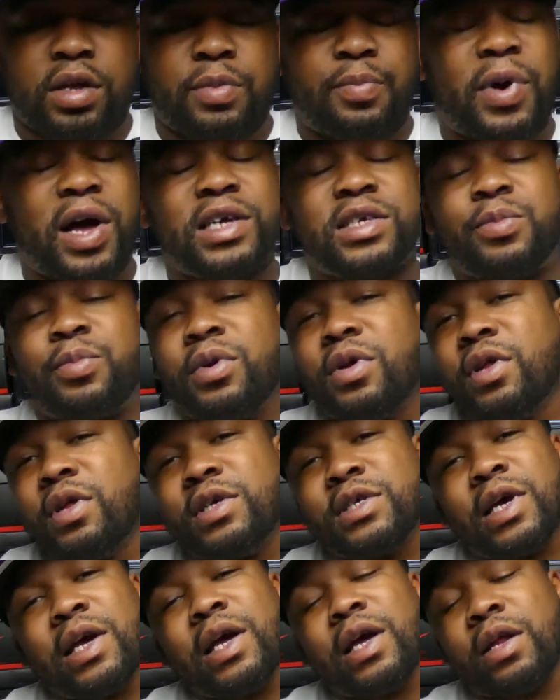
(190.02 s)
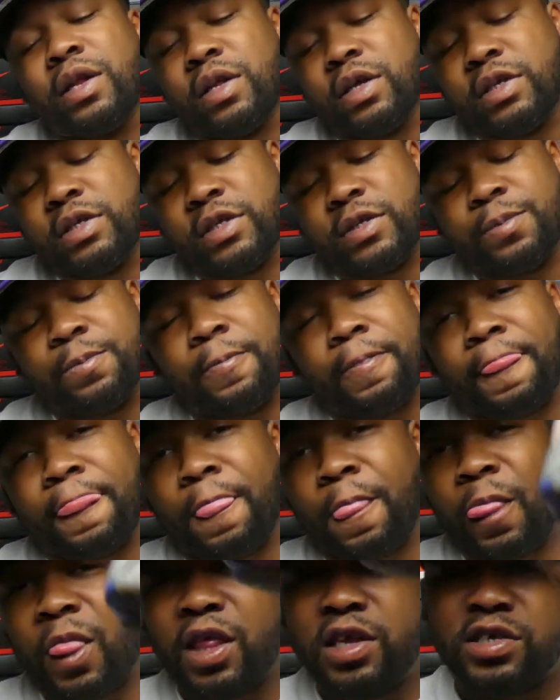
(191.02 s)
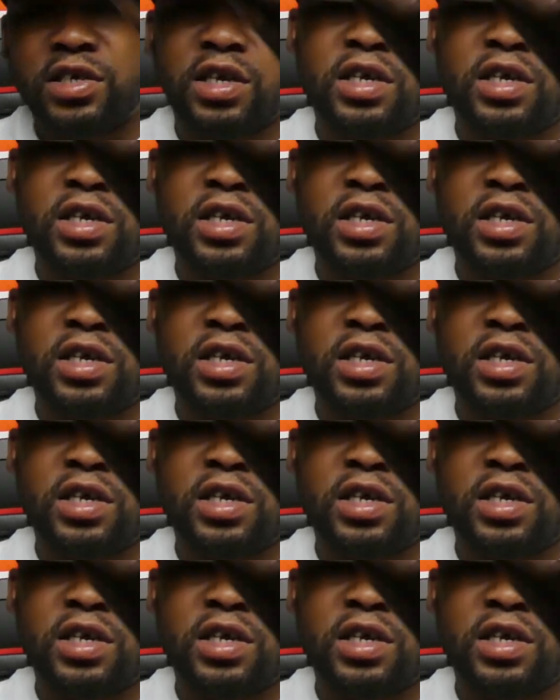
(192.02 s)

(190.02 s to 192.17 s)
possibilities are endless. So